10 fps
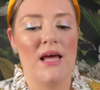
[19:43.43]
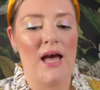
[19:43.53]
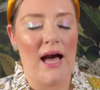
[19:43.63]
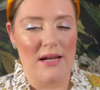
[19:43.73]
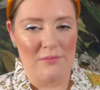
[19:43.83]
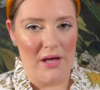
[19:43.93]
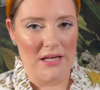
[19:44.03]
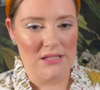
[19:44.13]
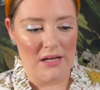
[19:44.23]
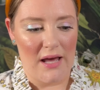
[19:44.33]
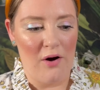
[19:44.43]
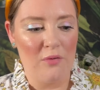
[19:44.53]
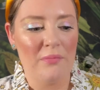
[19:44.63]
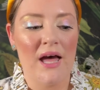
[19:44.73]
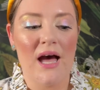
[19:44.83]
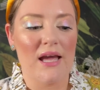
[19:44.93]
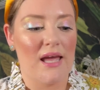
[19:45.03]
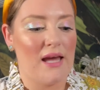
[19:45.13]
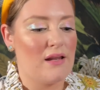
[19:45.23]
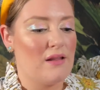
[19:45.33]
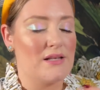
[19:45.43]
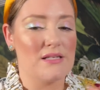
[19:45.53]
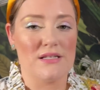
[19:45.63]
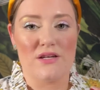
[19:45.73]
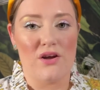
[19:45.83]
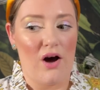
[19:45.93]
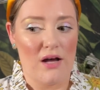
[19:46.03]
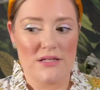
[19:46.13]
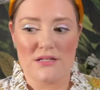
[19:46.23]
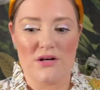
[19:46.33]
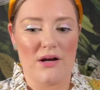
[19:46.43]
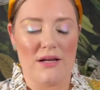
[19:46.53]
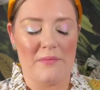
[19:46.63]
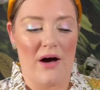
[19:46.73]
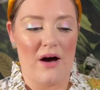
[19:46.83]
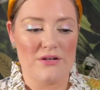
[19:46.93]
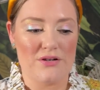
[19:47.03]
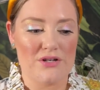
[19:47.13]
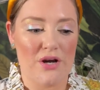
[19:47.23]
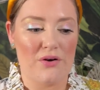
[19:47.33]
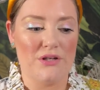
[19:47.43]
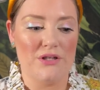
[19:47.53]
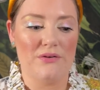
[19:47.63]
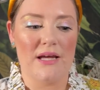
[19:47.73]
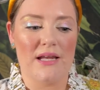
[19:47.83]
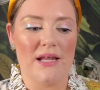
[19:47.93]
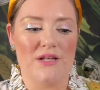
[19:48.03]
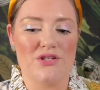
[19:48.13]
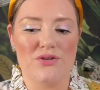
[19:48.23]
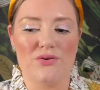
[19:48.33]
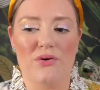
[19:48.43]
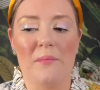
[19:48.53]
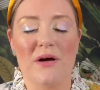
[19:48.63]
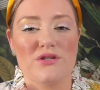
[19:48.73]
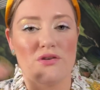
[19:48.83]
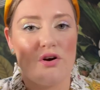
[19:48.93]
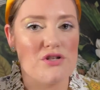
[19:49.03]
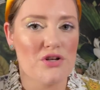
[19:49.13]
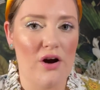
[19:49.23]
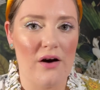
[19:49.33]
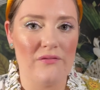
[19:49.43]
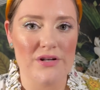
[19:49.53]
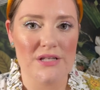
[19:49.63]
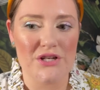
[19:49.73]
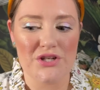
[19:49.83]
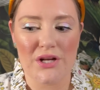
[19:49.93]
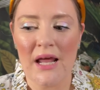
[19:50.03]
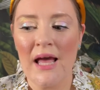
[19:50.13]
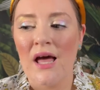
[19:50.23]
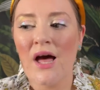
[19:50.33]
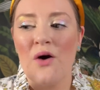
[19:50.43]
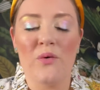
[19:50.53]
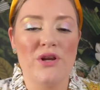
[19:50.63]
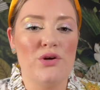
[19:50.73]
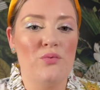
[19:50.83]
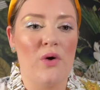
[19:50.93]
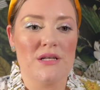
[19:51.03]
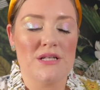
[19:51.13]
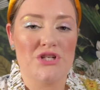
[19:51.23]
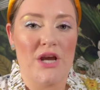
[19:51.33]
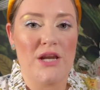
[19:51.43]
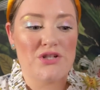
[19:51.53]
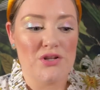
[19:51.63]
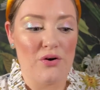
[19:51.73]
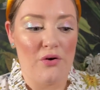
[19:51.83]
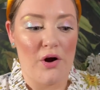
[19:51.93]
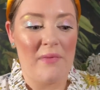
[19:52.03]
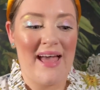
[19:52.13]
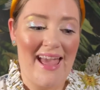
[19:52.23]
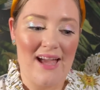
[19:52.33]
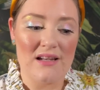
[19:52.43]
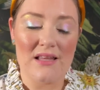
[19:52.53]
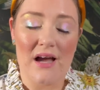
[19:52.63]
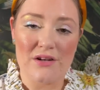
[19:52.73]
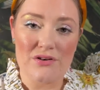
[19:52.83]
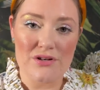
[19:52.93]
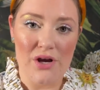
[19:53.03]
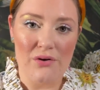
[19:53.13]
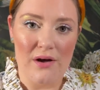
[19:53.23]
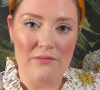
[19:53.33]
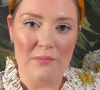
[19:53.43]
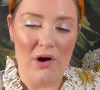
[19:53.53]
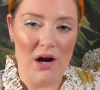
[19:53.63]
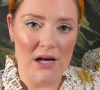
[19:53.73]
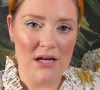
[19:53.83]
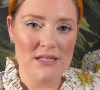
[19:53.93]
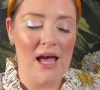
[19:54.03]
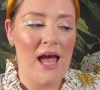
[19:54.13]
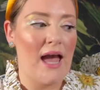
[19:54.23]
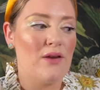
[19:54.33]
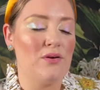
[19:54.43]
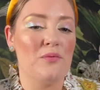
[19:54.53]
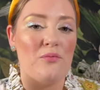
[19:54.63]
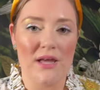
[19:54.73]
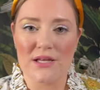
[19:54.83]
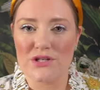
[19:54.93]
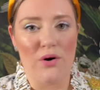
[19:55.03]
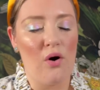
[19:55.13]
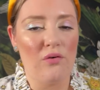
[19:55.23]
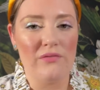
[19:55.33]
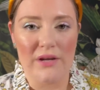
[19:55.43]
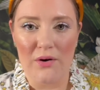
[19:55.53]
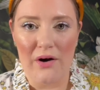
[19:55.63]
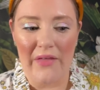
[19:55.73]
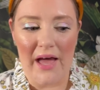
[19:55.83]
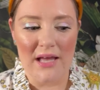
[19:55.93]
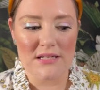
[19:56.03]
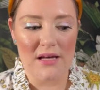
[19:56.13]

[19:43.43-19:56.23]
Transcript: Adding black's going to help. Again, this is not talking about undertone. You get into a much larger conversation when you want to change the chroma and the undertone of a product, and we can do a whole video on that.